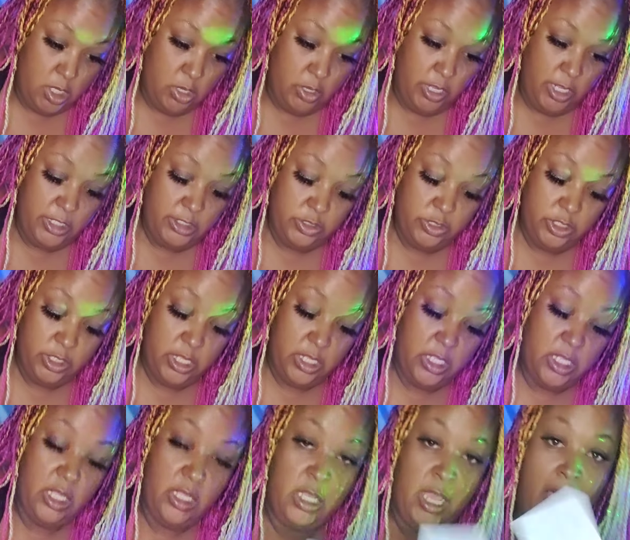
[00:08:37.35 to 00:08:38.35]
Okay, so
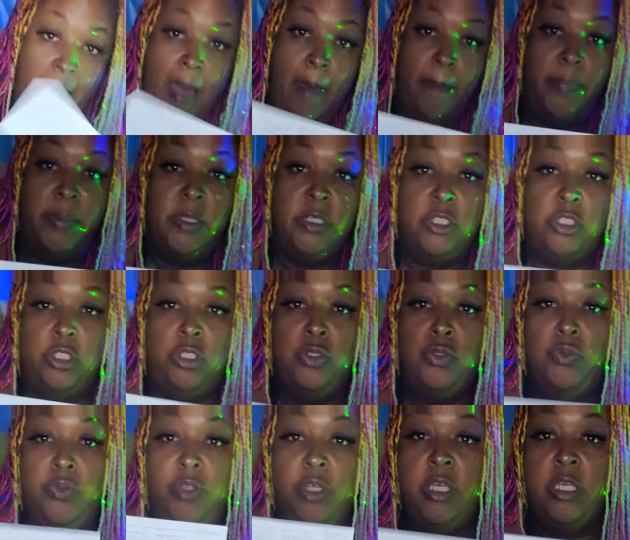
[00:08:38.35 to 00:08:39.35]
the accomplice
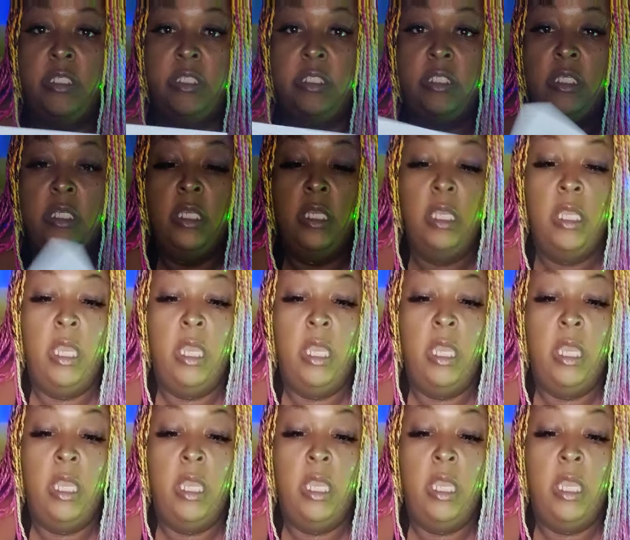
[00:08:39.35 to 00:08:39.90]
to this